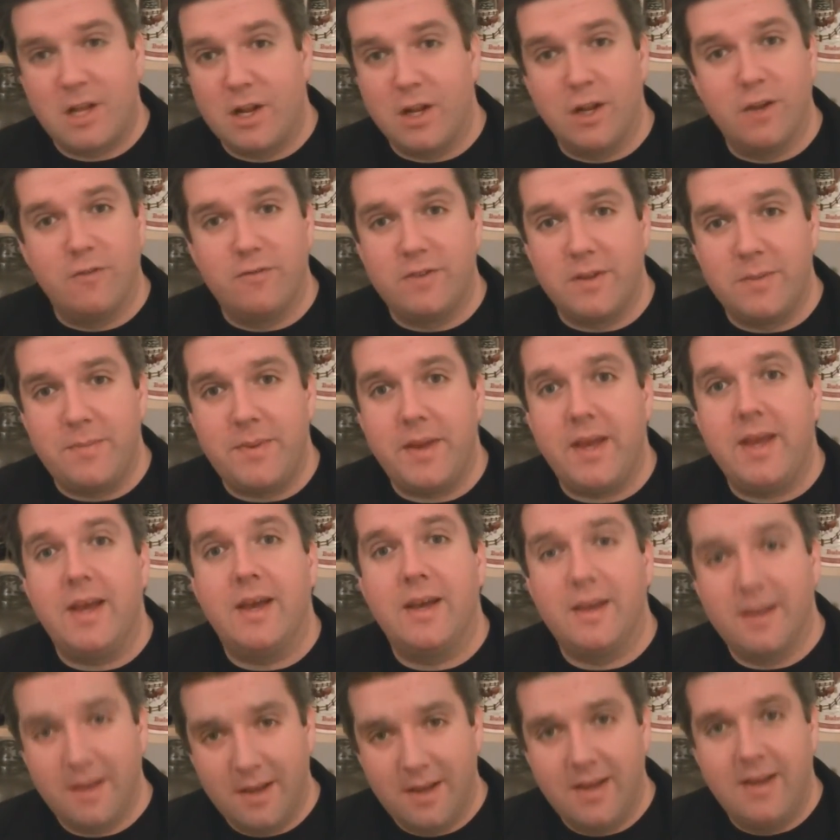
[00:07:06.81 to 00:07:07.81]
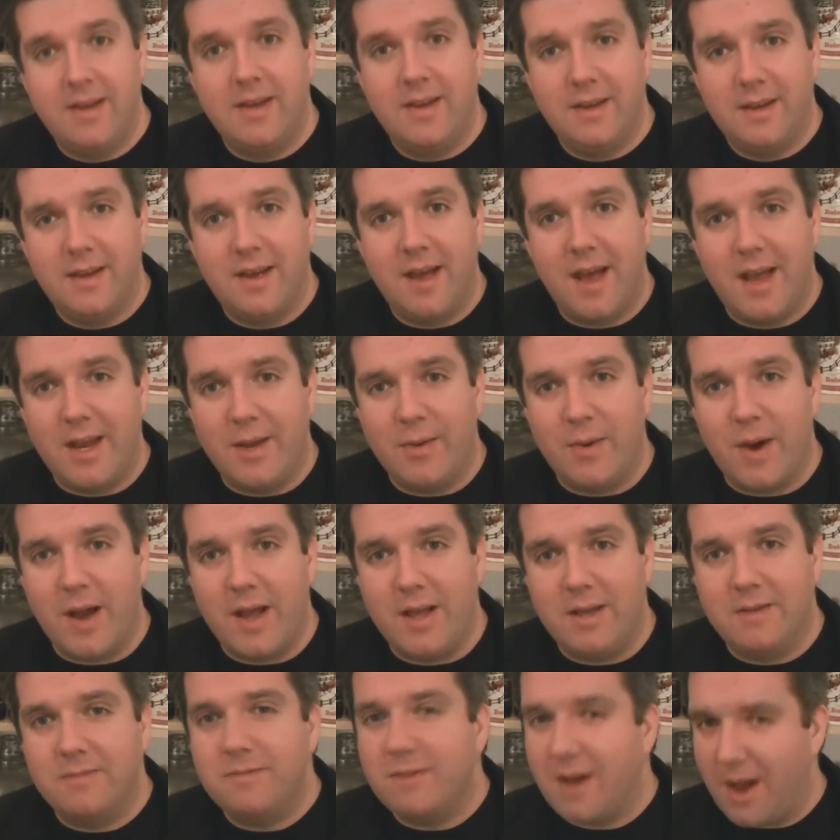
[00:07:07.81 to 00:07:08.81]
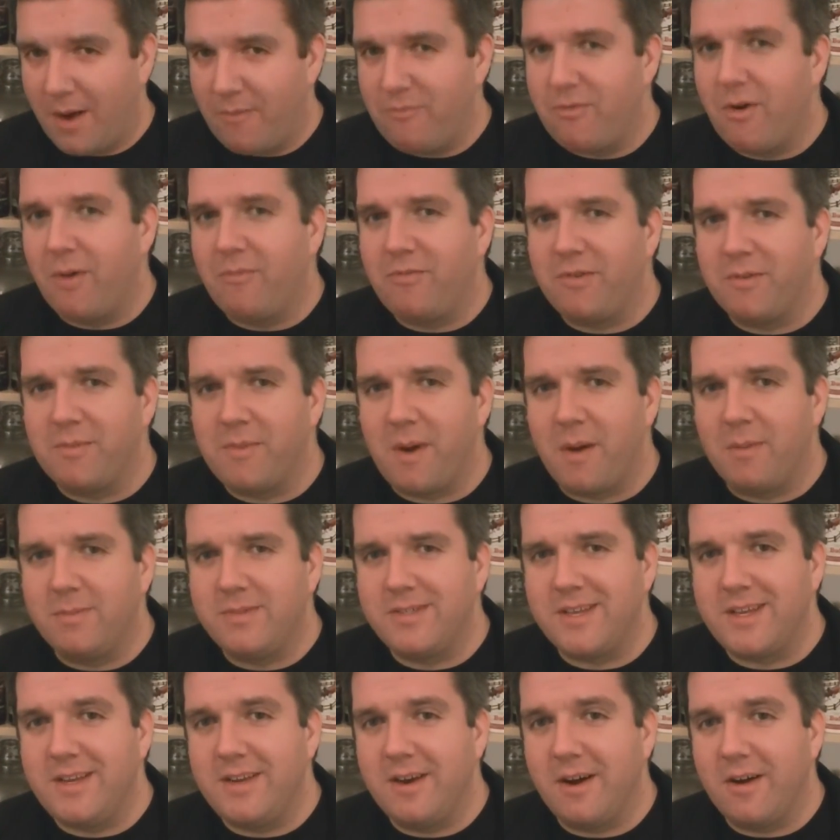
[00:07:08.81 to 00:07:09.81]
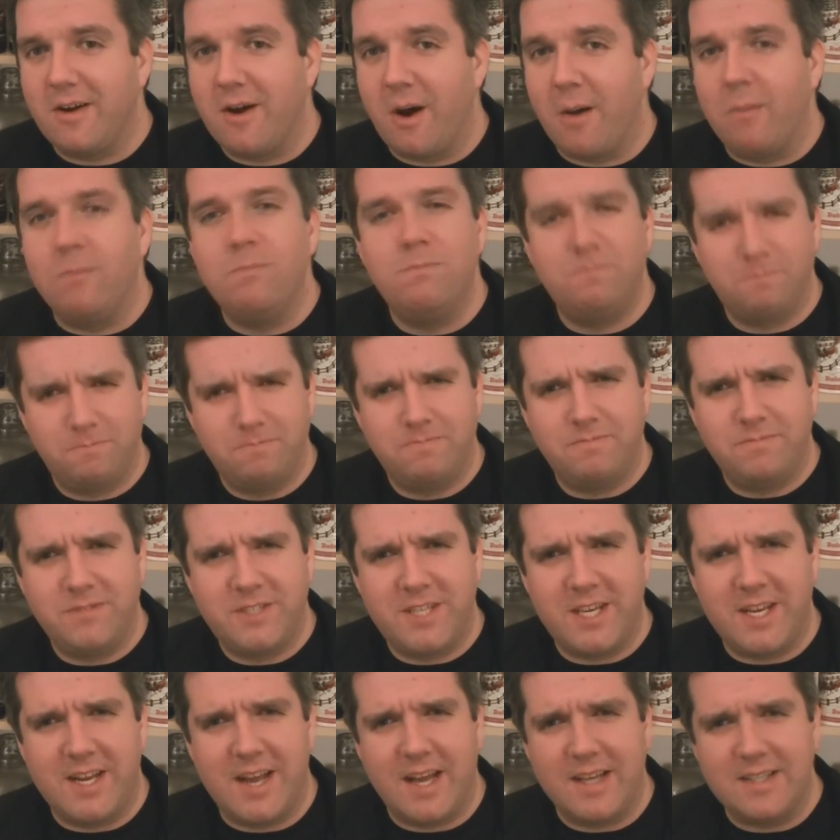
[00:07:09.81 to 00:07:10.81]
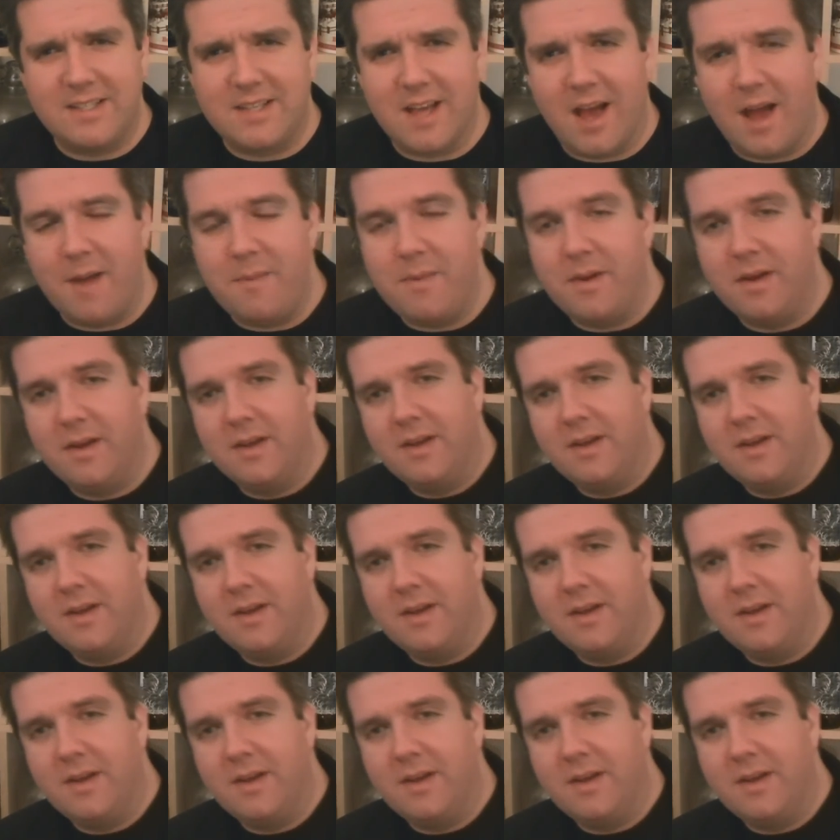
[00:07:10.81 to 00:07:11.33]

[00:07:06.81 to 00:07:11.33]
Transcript: Lovely beer. Anyway, I'm Rob from HopZine.com. See you next time.